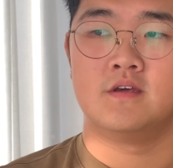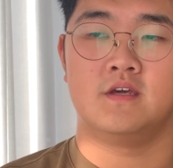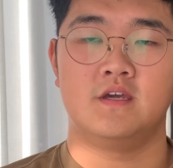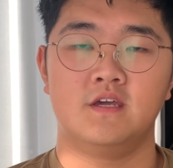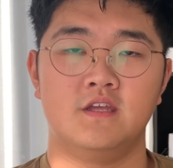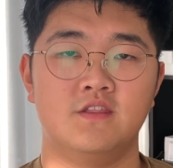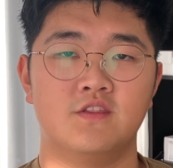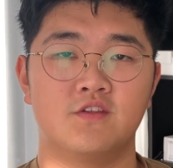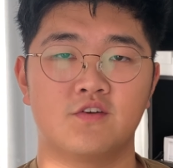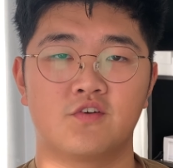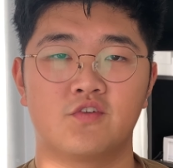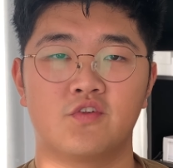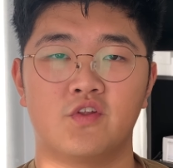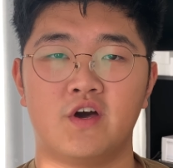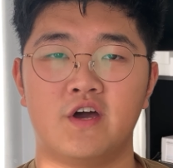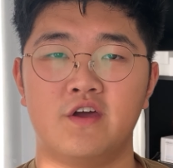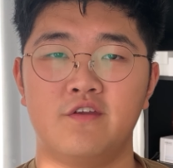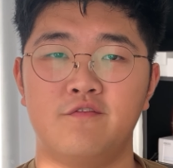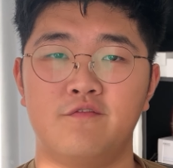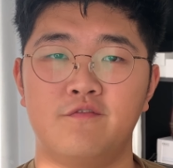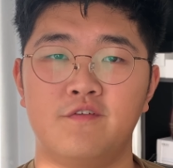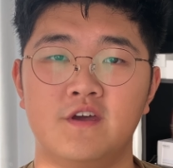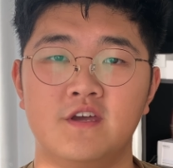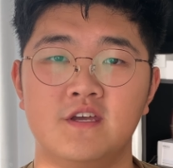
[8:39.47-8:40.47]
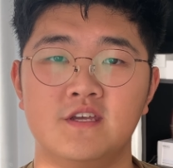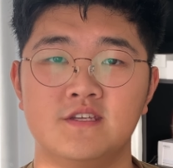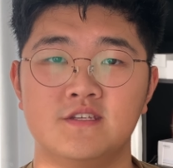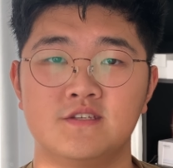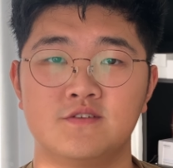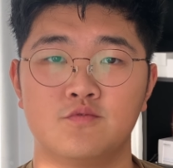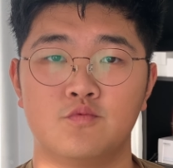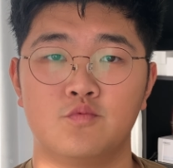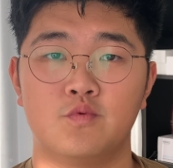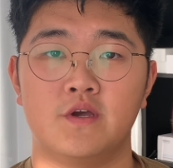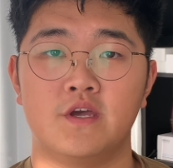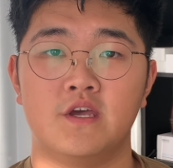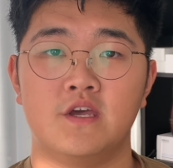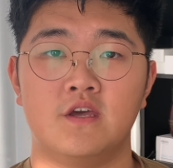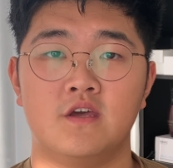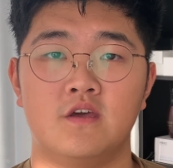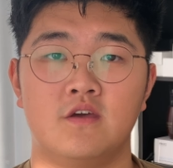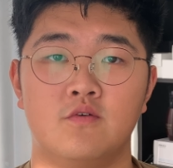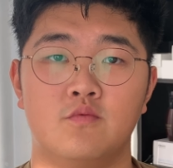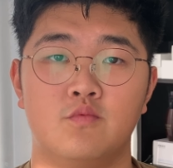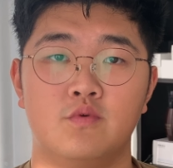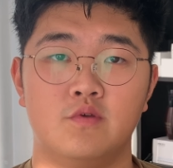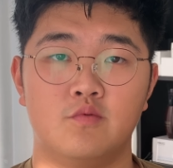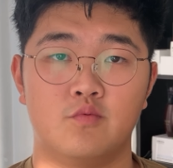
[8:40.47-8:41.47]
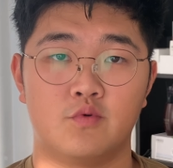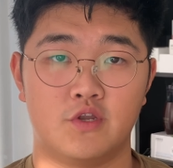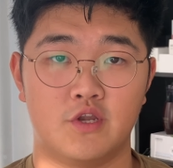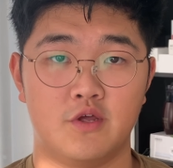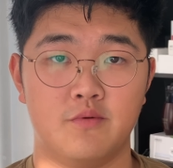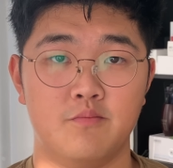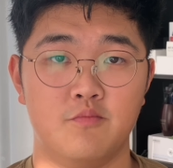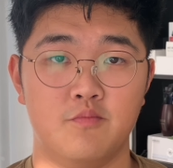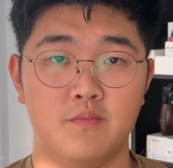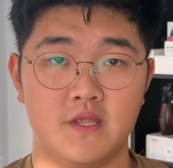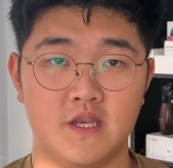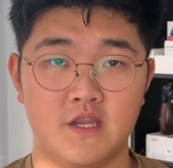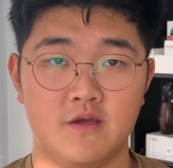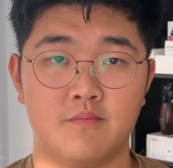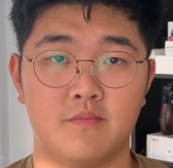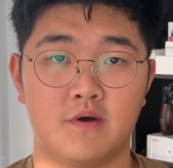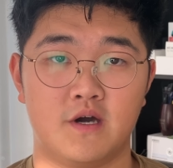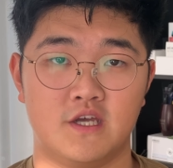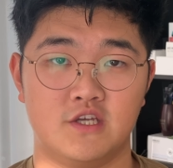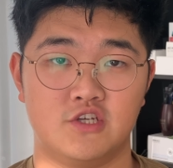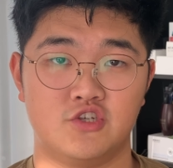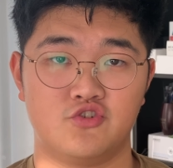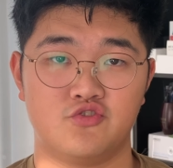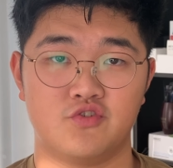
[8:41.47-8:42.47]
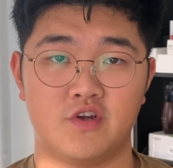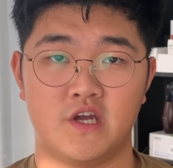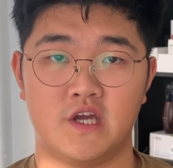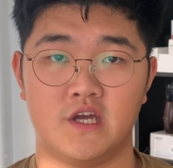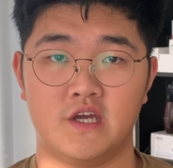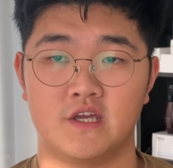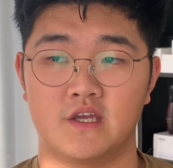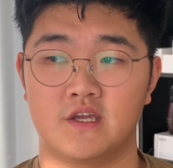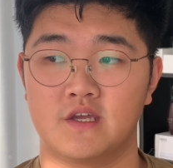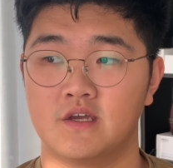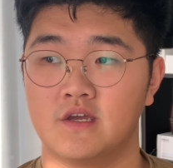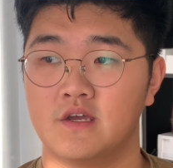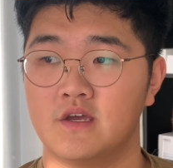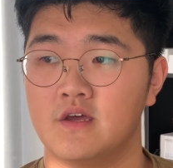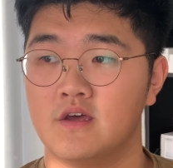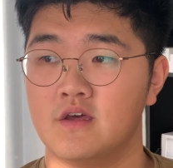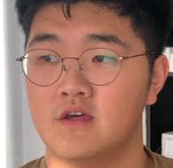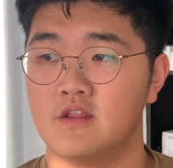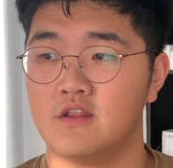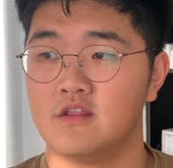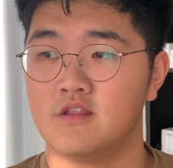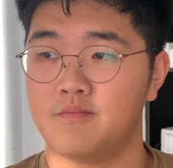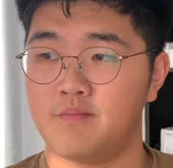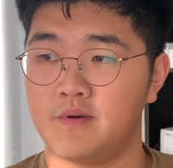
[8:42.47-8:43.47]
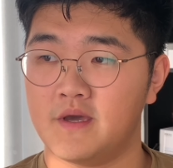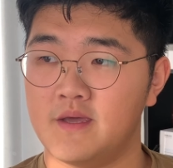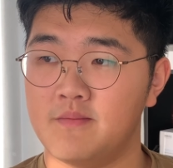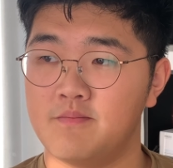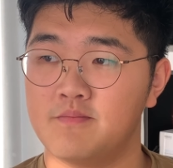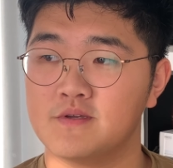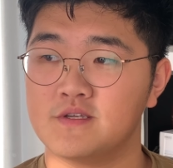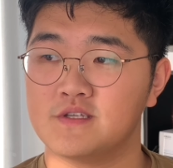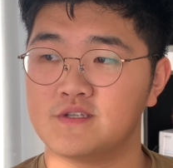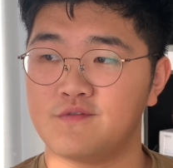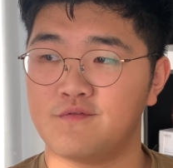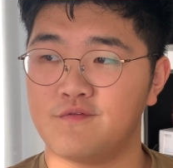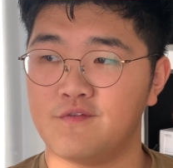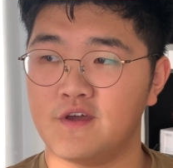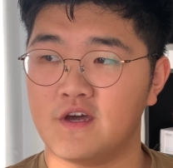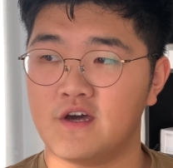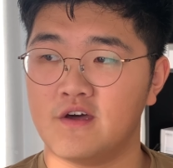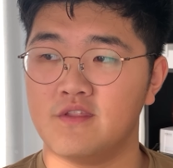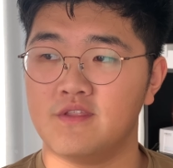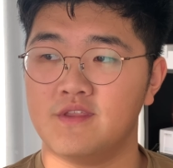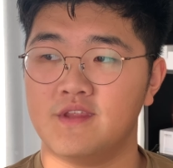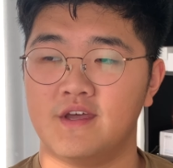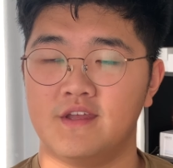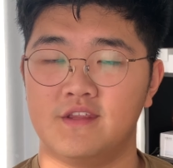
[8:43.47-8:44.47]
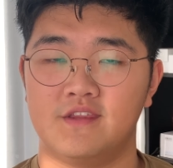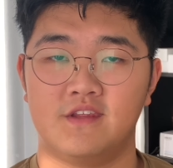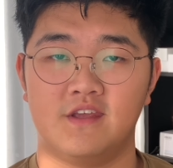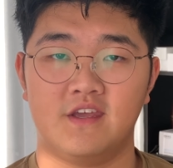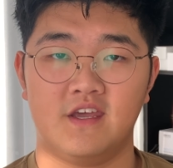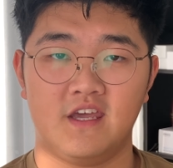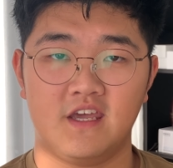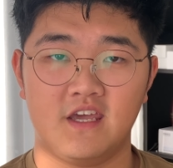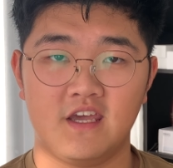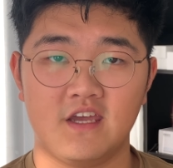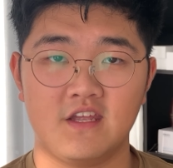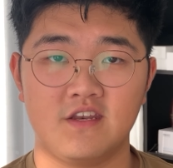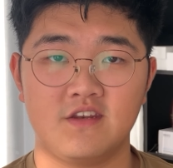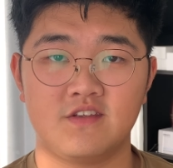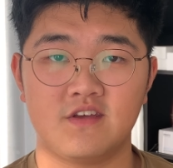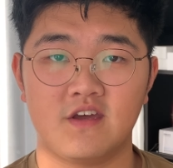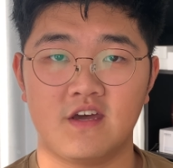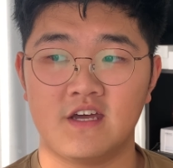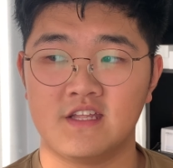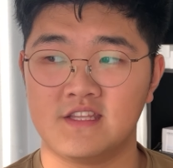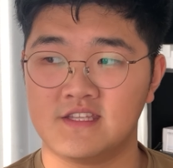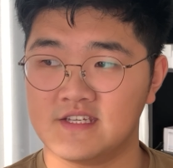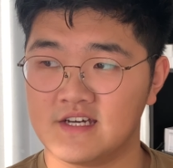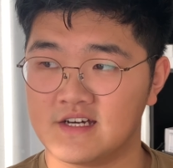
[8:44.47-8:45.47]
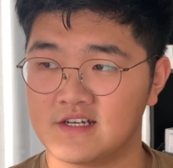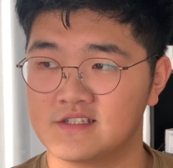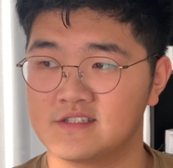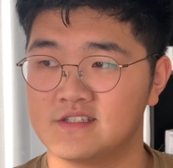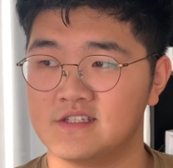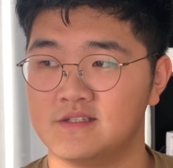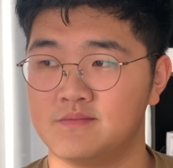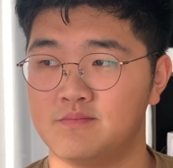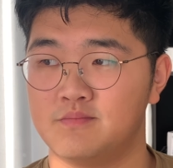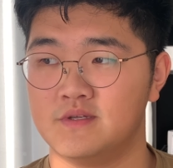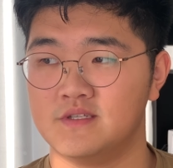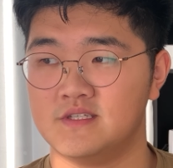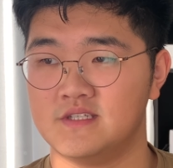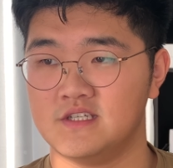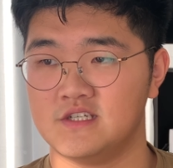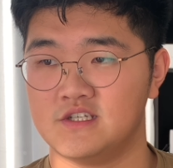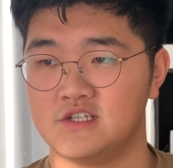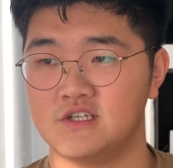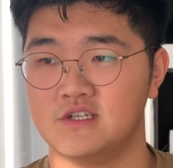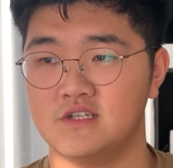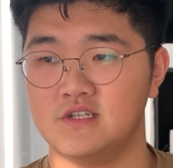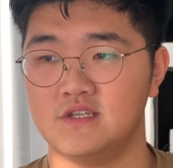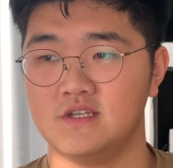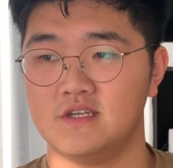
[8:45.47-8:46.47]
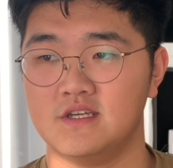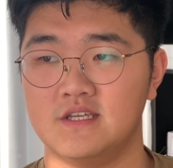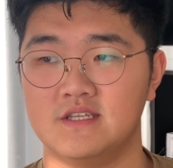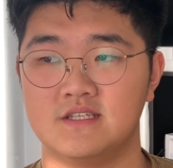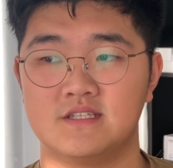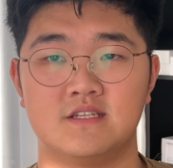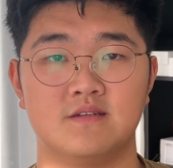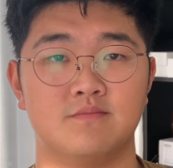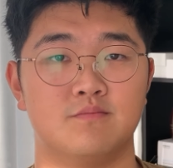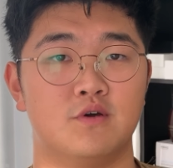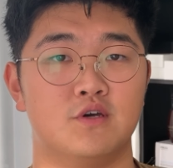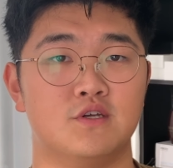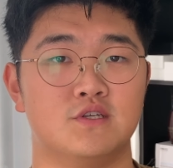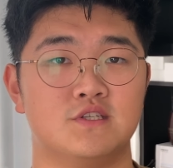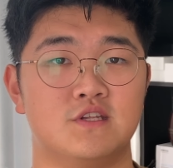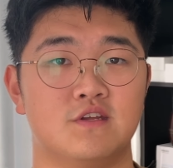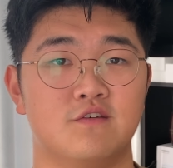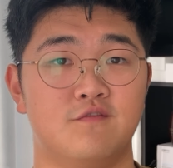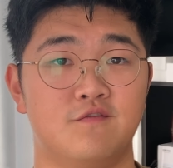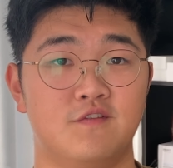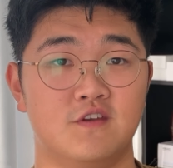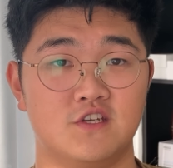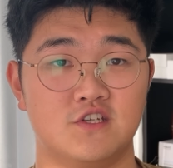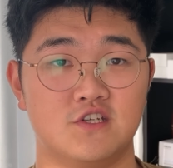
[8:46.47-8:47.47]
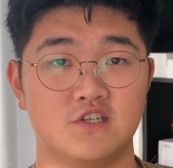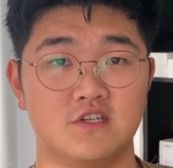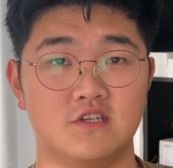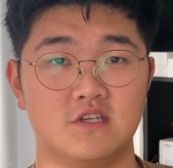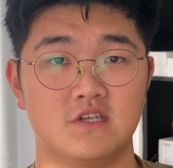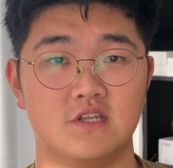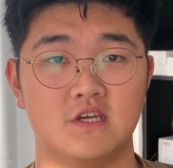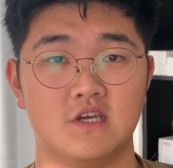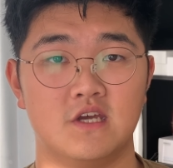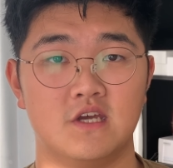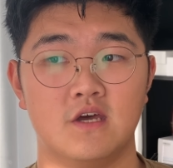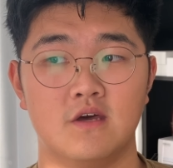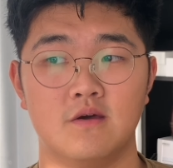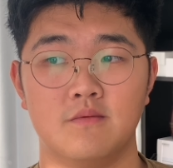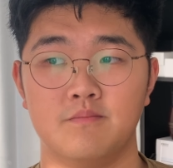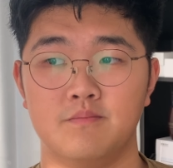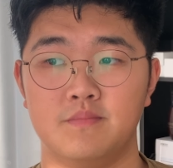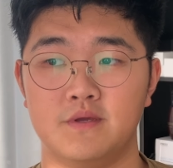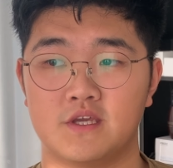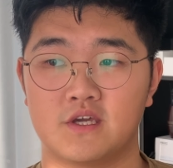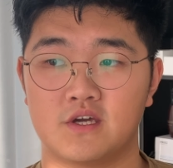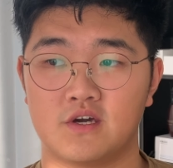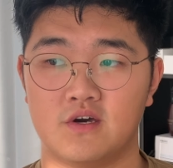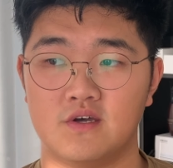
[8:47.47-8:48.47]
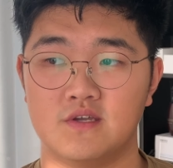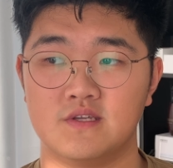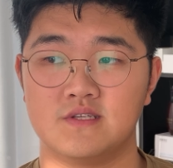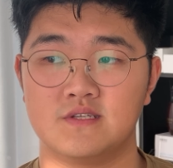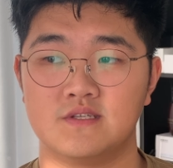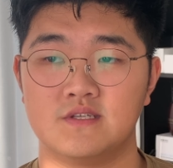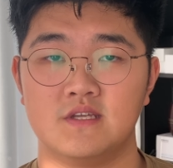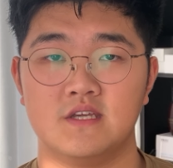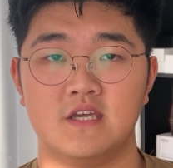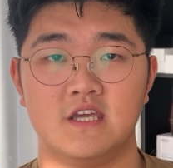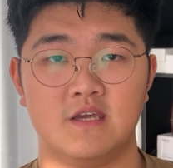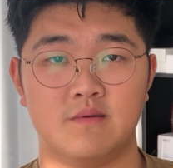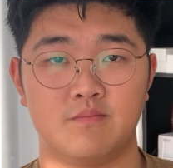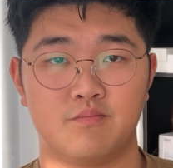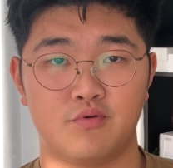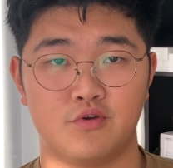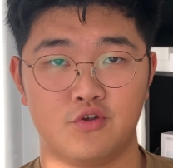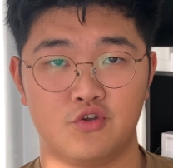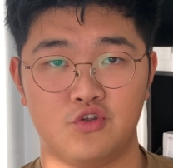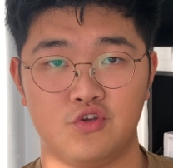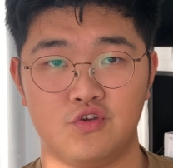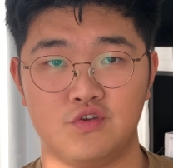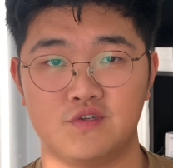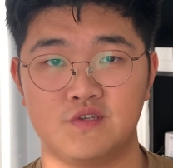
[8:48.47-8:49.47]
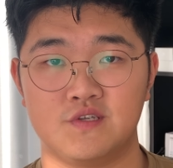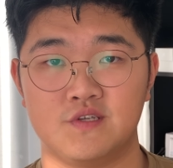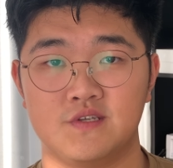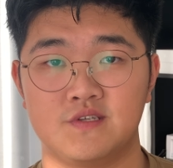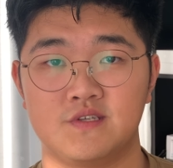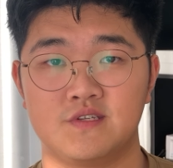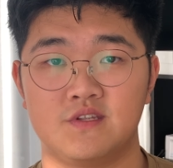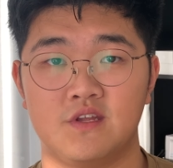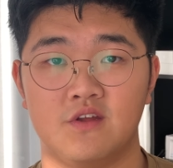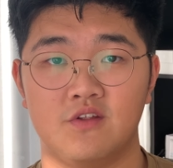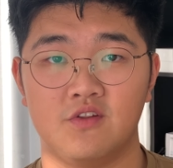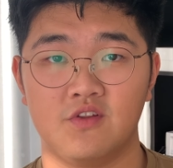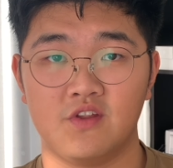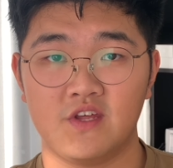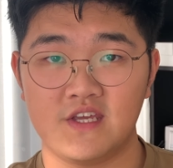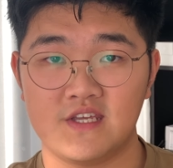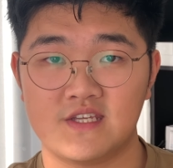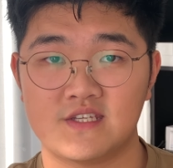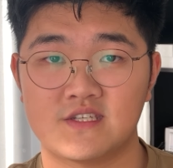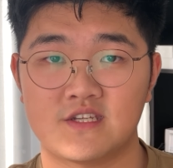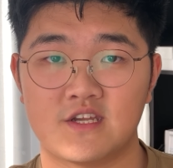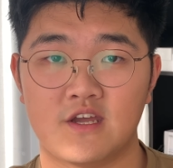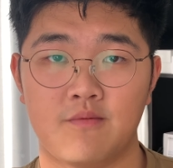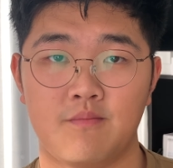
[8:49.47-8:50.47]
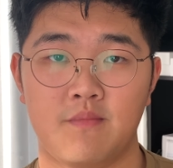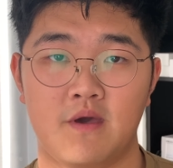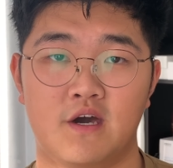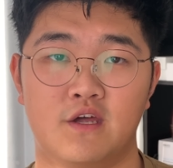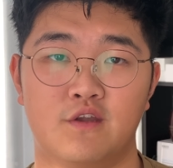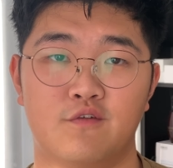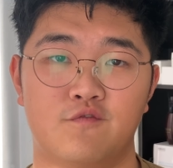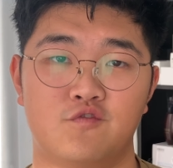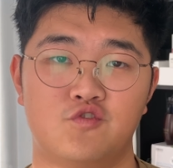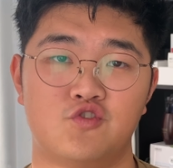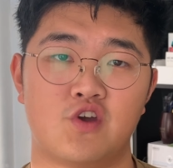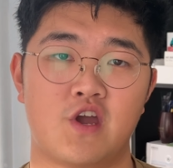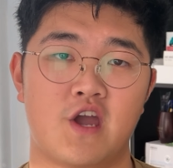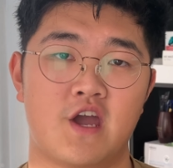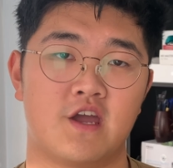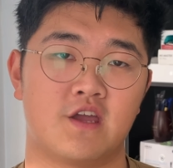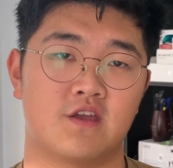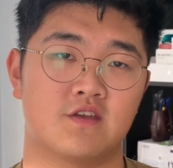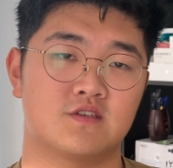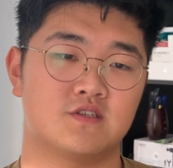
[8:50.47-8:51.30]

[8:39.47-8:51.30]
In the glide phase, where we want to minimize drag, the papers found that the hand adducted position is the most efficient because it produces the least amount of drag.